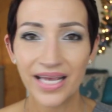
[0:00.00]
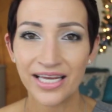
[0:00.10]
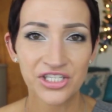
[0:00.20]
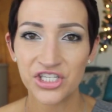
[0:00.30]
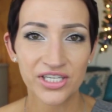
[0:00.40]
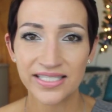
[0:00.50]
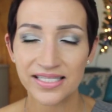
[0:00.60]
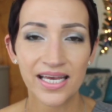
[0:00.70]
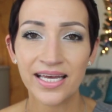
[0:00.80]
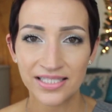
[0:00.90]
It's just,
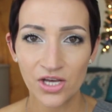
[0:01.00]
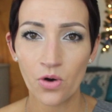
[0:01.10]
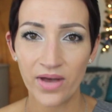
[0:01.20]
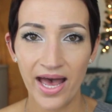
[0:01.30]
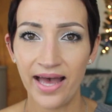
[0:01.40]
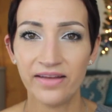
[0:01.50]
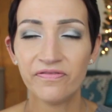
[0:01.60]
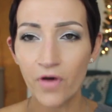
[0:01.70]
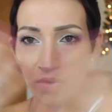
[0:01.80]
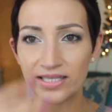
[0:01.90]
it's okay.
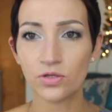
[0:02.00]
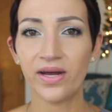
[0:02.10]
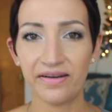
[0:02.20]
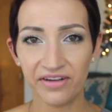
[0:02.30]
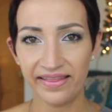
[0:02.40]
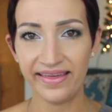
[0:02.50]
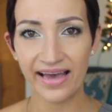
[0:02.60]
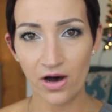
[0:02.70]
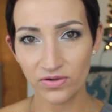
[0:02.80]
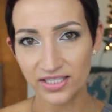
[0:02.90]
Focus on everything
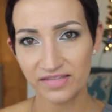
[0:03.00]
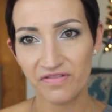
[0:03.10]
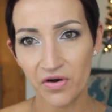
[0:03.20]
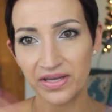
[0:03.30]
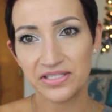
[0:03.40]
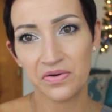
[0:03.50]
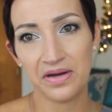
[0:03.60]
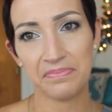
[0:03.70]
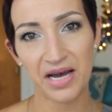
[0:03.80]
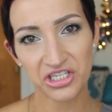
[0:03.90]
else. Focus
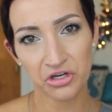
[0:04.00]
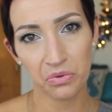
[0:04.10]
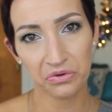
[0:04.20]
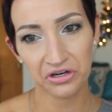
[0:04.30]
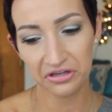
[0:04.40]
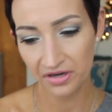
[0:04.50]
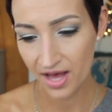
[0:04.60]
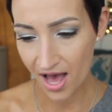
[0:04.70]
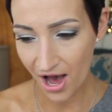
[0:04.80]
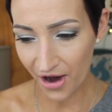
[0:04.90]
on my shoulder.
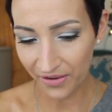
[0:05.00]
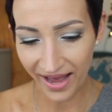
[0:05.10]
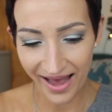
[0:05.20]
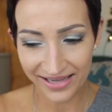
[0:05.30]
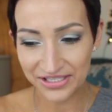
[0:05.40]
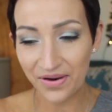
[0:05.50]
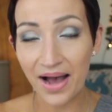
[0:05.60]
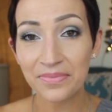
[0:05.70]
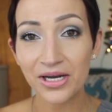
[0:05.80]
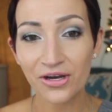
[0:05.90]
Okay, so
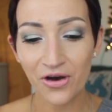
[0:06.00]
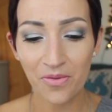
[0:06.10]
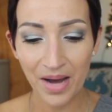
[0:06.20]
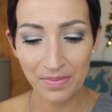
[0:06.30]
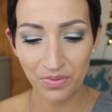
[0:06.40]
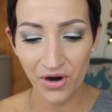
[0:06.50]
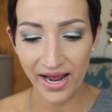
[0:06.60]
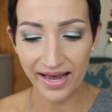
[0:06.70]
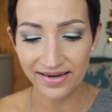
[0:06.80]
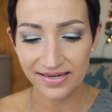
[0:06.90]
I'm going to go by
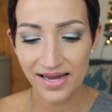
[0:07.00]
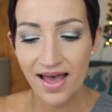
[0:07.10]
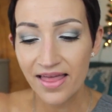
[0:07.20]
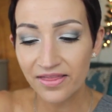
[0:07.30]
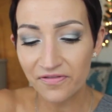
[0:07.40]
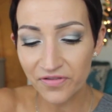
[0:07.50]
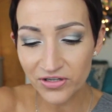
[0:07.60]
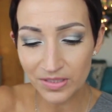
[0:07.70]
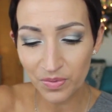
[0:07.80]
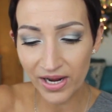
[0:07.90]
brand. The
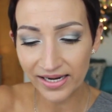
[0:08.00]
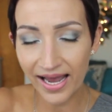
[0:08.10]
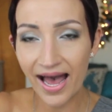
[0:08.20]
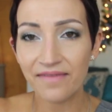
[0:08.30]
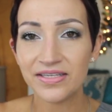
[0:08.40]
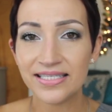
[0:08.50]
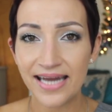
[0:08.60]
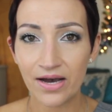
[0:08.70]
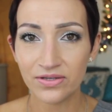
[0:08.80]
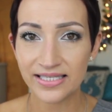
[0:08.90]
first brand I have is
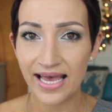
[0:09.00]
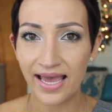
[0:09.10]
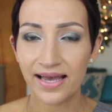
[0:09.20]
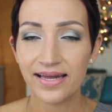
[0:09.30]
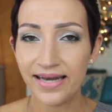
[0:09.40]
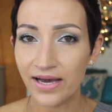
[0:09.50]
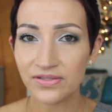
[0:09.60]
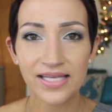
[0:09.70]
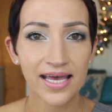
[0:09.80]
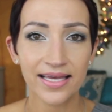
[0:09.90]
Nails Incorporated.
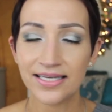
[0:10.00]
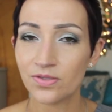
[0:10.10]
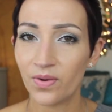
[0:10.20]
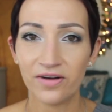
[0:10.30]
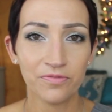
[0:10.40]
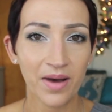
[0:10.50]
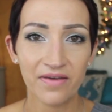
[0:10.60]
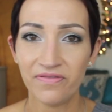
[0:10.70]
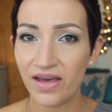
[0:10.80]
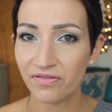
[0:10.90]
Nails Incorporated is one of
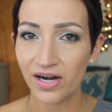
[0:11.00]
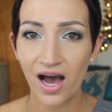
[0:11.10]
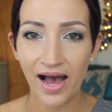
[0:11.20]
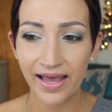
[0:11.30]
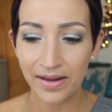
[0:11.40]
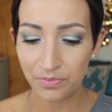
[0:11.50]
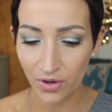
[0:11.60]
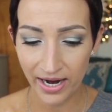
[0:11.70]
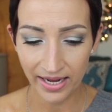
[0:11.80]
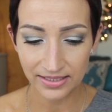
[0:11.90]
my favorite high-end
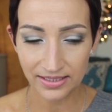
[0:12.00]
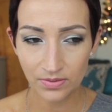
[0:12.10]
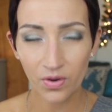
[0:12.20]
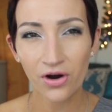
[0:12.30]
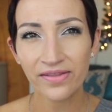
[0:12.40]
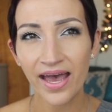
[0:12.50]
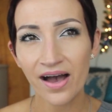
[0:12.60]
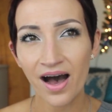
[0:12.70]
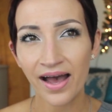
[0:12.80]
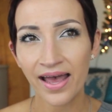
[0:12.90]
brands. Well, are they
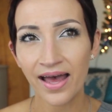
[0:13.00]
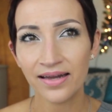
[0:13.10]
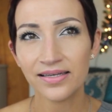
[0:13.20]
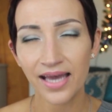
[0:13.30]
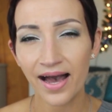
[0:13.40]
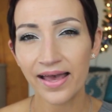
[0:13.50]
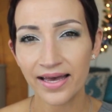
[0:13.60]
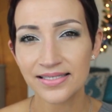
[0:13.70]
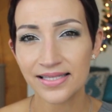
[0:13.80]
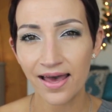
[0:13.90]
high-end? Yeah, I
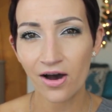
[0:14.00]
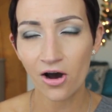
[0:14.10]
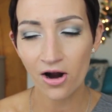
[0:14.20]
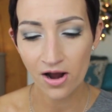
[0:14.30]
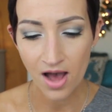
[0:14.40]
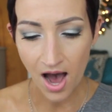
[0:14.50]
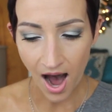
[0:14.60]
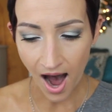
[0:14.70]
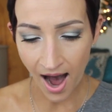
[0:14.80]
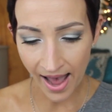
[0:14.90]
guess they are.
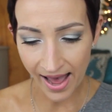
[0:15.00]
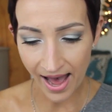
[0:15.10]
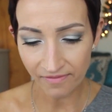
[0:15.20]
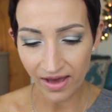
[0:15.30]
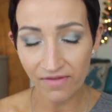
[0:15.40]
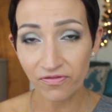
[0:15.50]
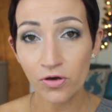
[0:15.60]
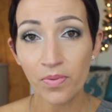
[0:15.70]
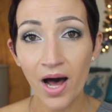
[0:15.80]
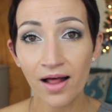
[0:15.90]
I have a
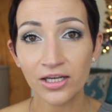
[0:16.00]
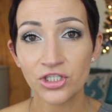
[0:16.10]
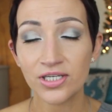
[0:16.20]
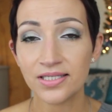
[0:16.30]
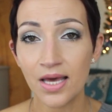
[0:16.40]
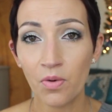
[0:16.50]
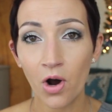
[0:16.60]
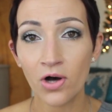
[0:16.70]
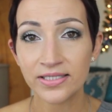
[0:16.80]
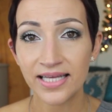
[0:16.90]
few polishes. They were all